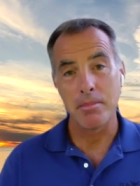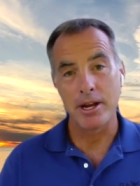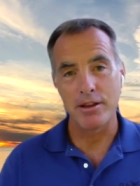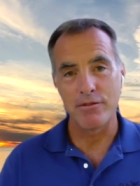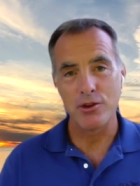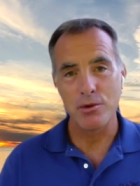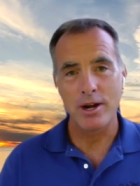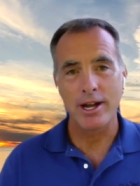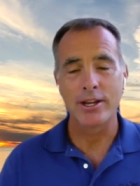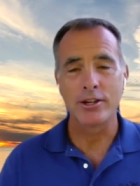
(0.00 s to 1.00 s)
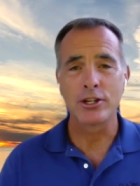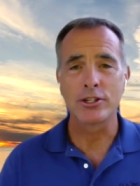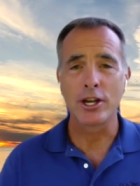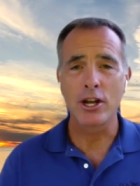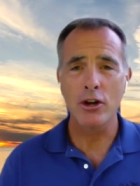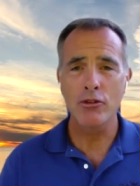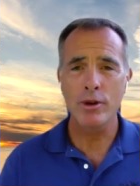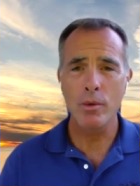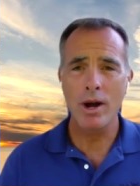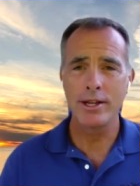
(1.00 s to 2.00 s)
many of you, I conducted a
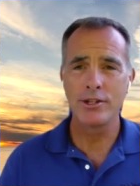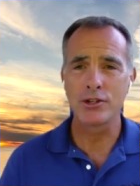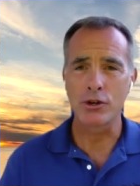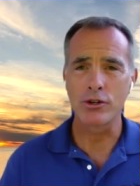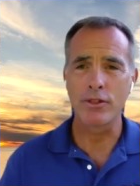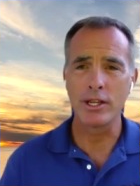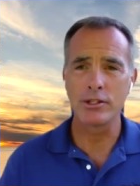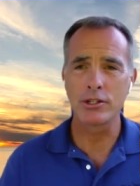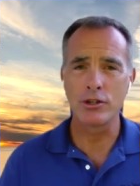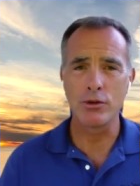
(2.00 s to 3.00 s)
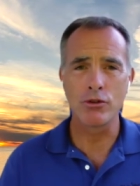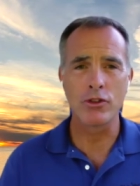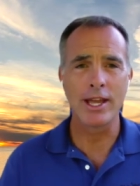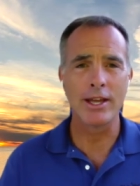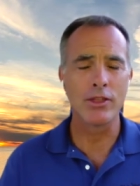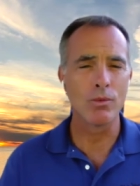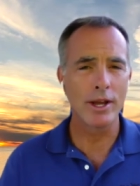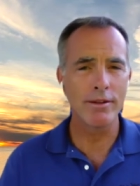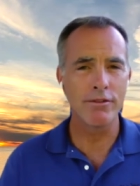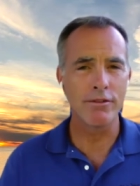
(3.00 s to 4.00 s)
countrywide search for the institution that had the
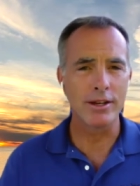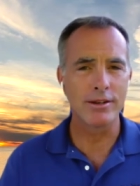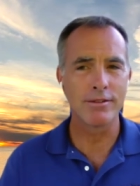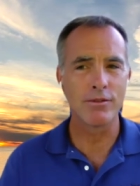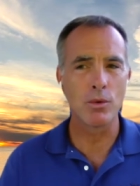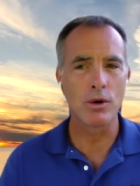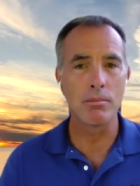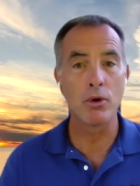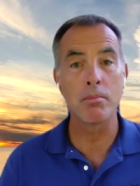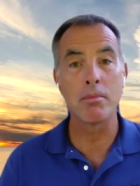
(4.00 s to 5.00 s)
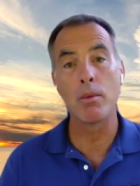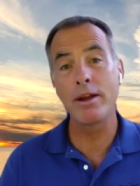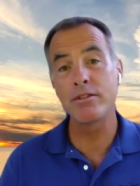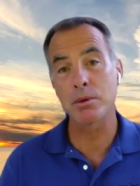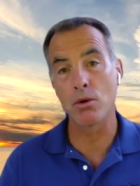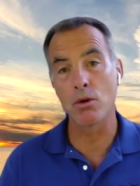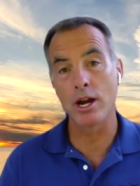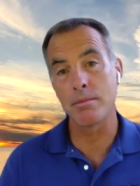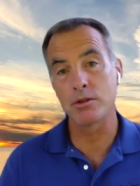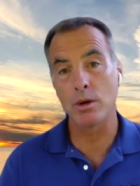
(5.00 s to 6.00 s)
right fit for both my wife's
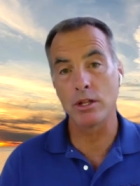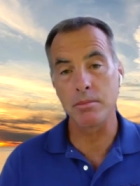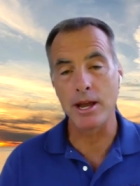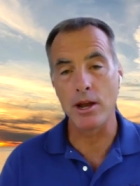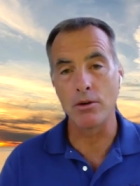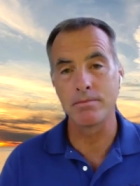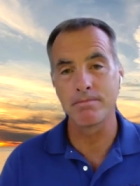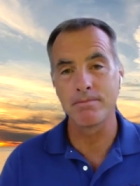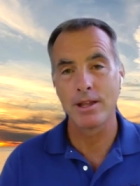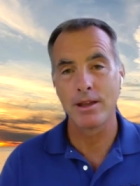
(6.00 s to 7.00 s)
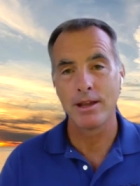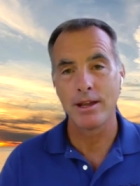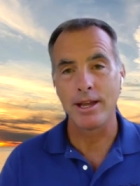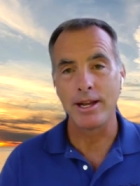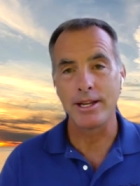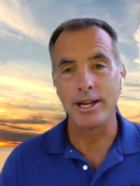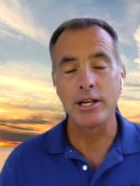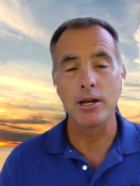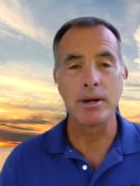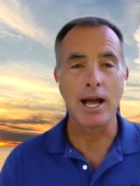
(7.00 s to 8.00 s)
program as well as my own, and
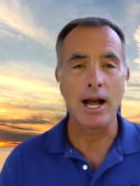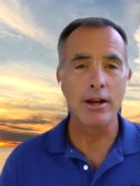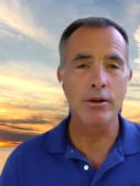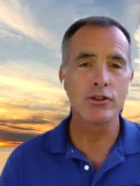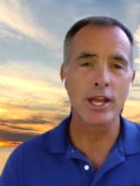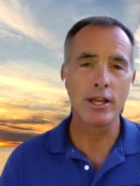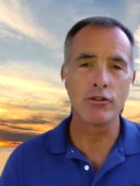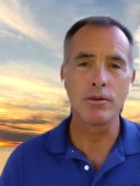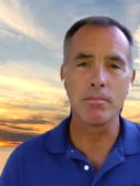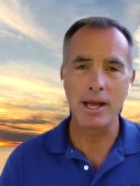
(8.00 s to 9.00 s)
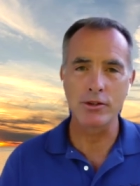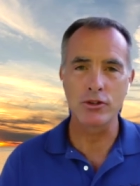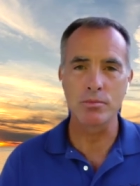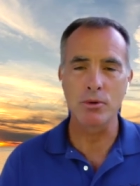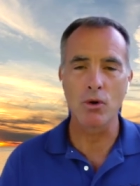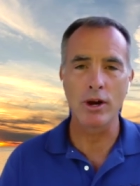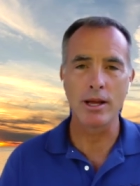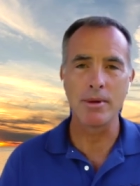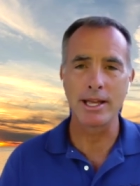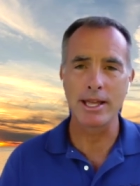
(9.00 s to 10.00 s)
ended up in a higher education master's
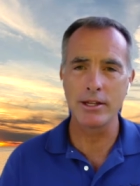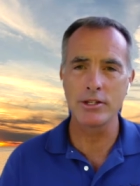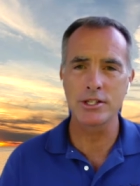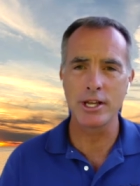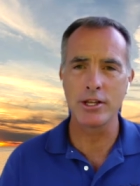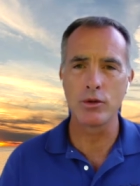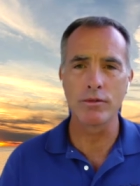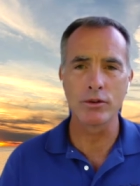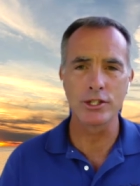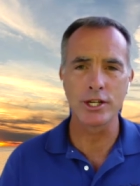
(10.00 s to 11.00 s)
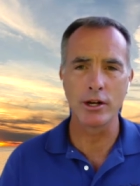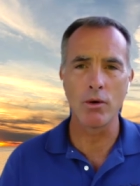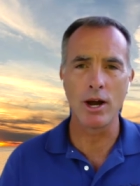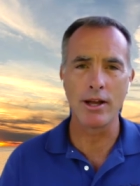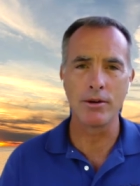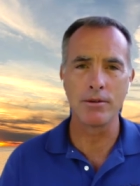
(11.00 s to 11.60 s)
program at Kent State University in Ohio.